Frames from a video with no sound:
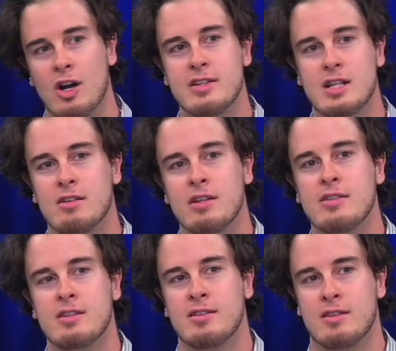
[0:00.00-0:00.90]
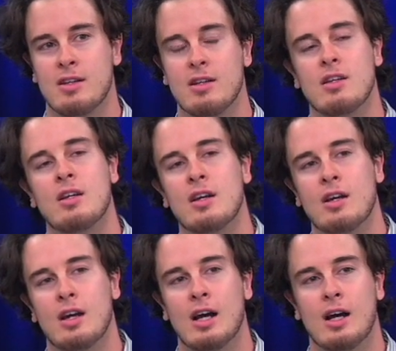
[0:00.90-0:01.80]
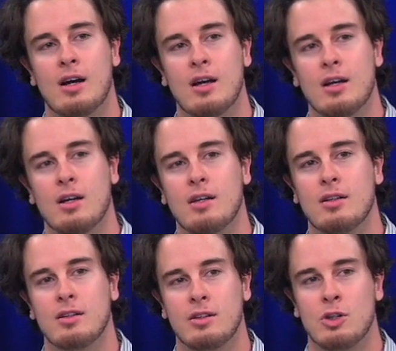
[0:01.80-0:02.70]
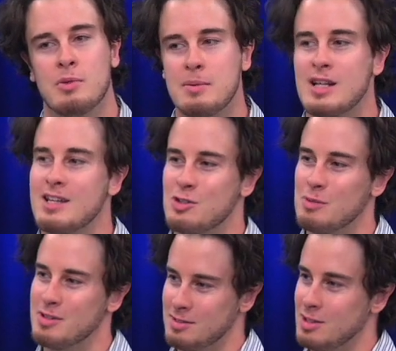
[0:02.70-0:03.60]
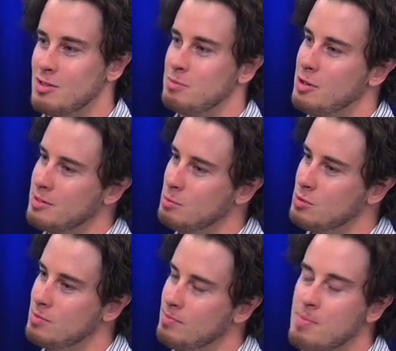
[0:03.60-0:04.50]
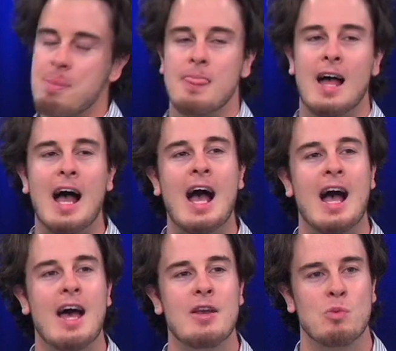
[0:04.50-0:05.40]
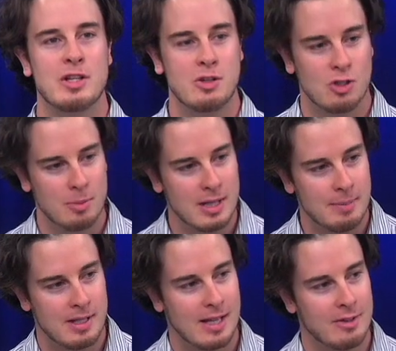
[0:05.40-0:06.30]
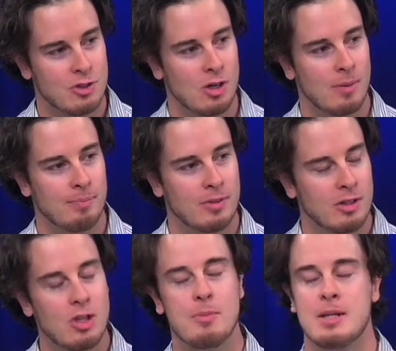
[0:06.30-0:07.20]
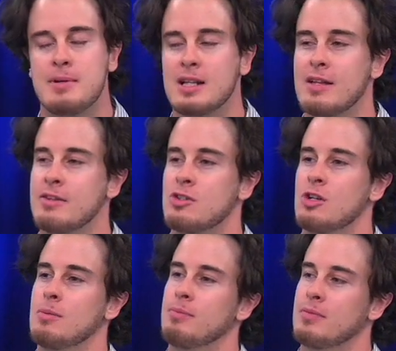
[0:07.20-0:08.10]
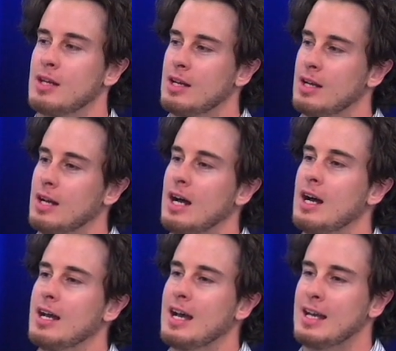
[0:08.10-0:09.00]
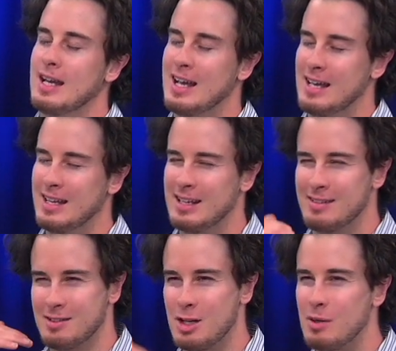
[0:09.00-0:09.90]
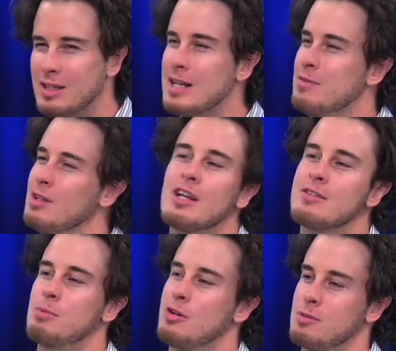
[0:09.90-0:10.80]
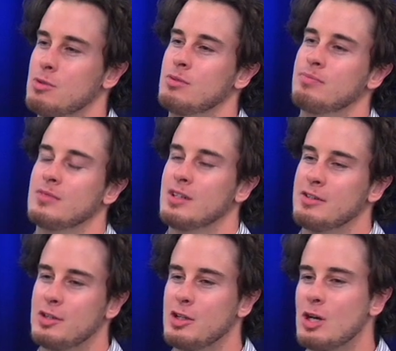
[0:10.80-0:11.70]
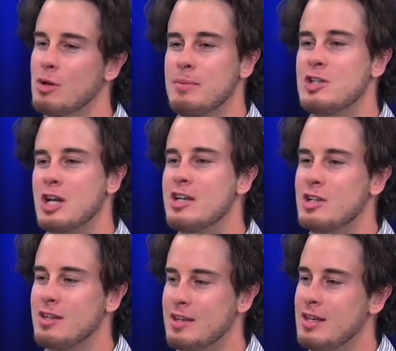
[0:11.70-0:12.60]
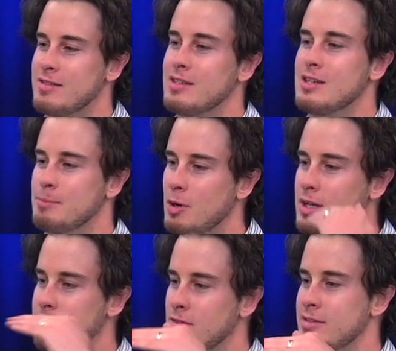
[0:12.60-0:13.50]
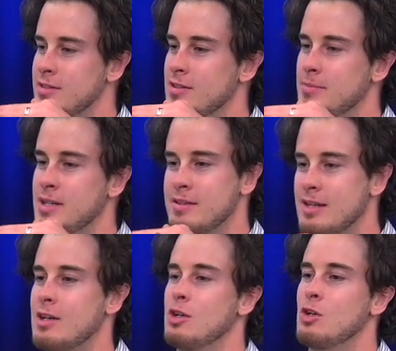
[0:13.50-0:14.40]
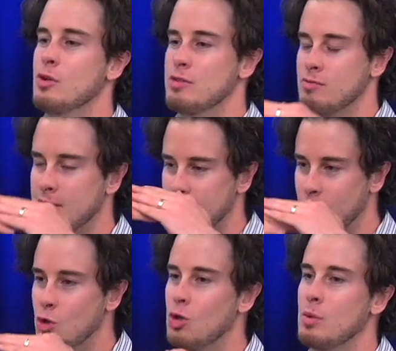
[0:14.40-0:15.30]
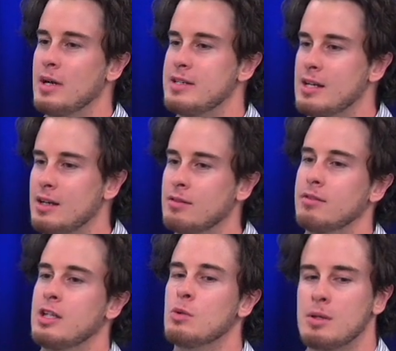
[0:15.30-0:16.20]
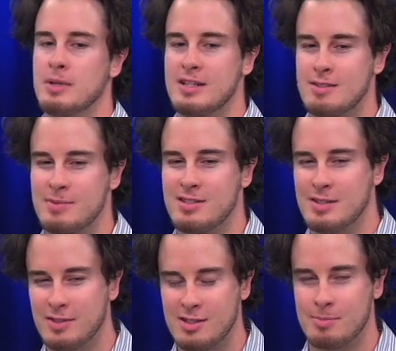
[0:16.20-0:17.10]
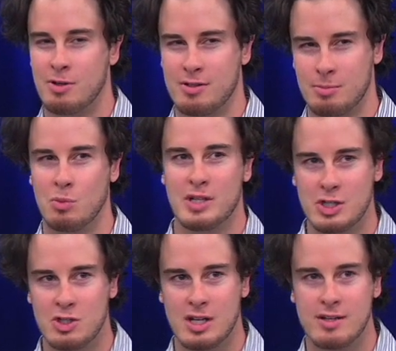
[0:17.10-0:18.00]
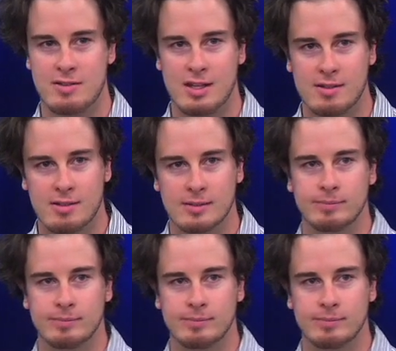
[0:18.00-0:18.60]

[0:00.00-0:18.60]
idea is, is that uh, you manipulate the DOM as little as possible, and when you do manipulate the DOM, you manipulate the DOM uh, uh, in as low a level as possible. So you don't want to be changing things near the body, for instance, because that could cause a reflow all the way down. You want to be as specific as possible when you change things.